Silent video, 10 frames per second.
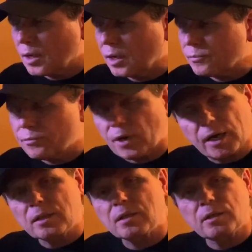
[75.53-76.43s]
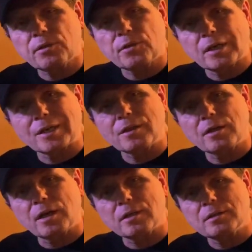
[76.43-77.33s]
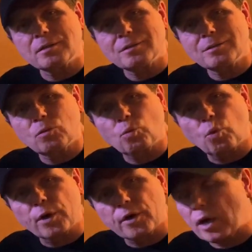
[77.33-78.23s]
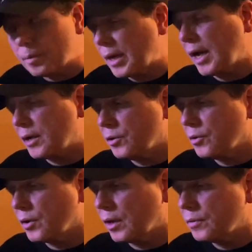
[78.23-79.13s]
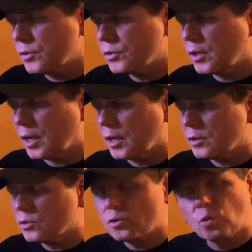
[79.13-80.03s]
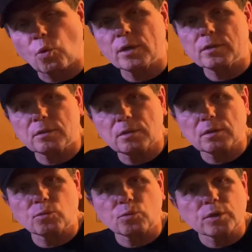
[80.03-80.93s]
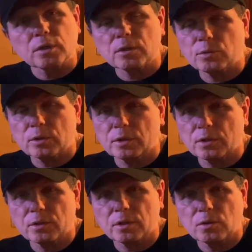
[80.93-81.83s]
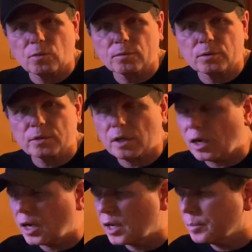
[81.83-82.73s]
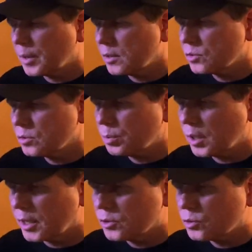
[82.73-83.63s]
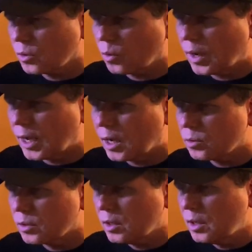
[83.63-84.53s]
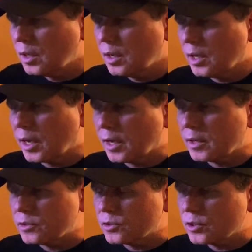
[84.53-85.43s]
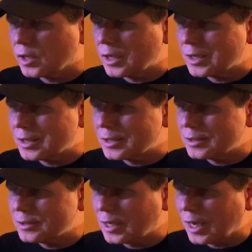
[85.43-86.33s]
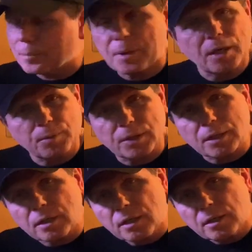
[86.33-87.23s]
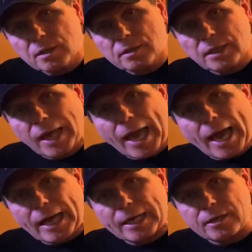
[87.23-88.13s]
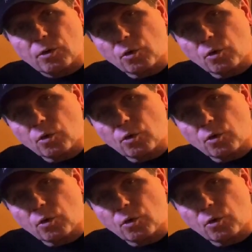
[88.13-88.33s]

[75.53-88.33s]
I finally think that where I'm at here on this tank is going to look really good over time as the plants grow out, as I maybe add